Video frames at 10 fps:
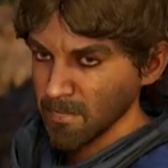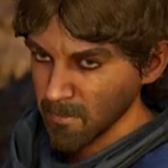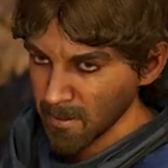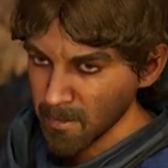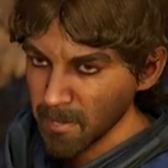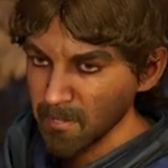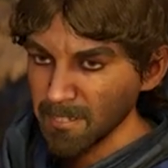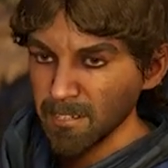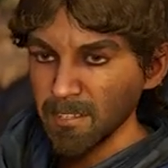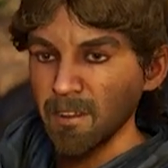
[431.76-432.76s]
And if ever you
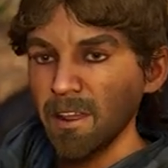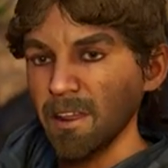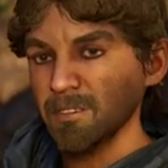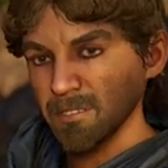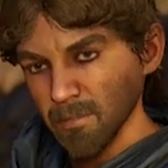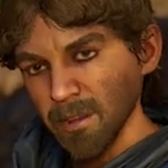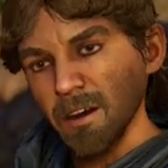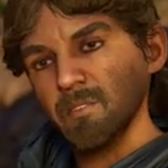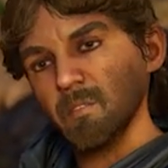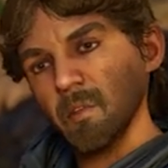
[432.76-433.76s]
need the like,
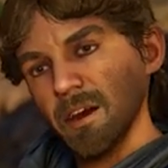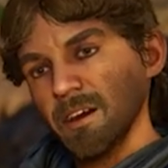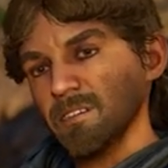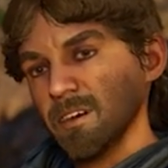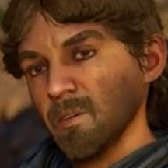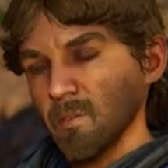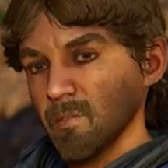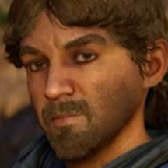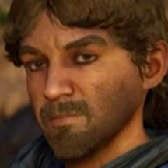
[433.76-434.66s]
I'll do what I can.